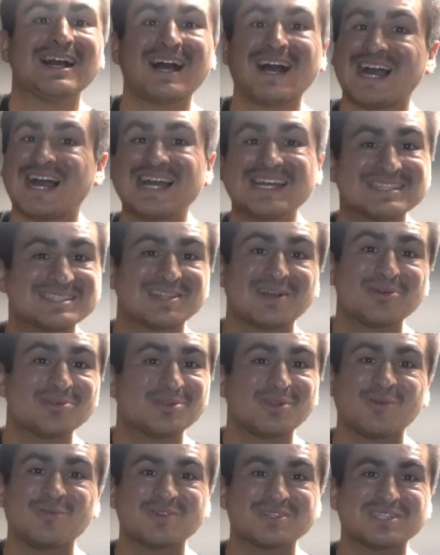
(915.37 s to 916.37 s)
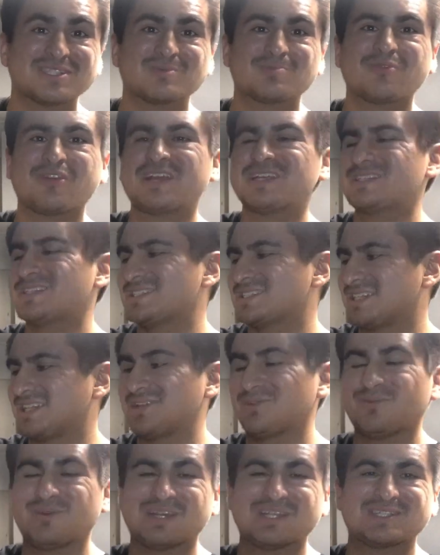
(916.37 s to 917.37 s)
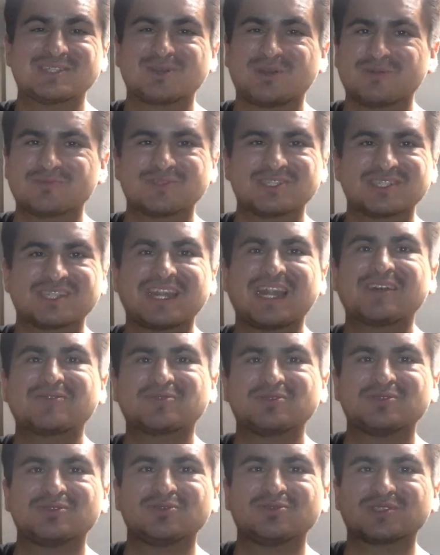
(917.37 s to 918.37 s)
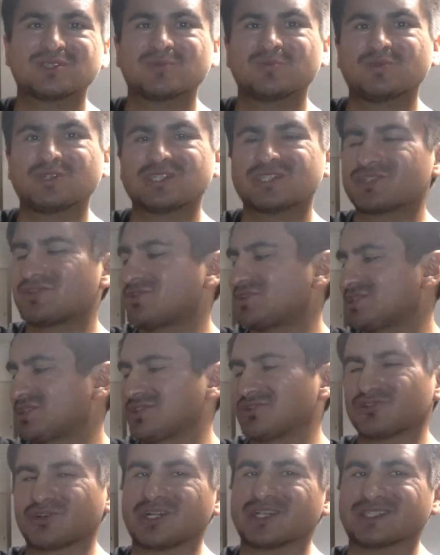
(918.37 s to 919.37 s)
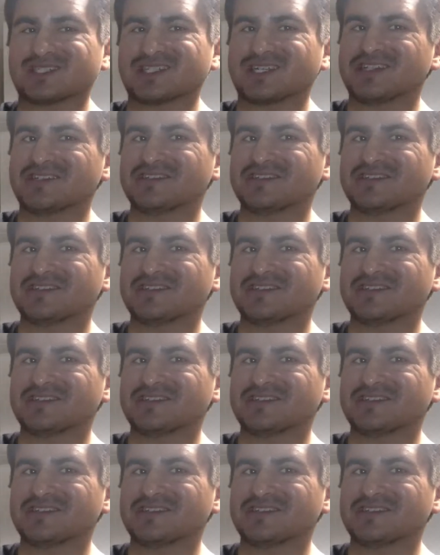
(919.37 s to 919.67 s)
I don't know what this brand is anyway, so I'm just going to have to do some research and try to sell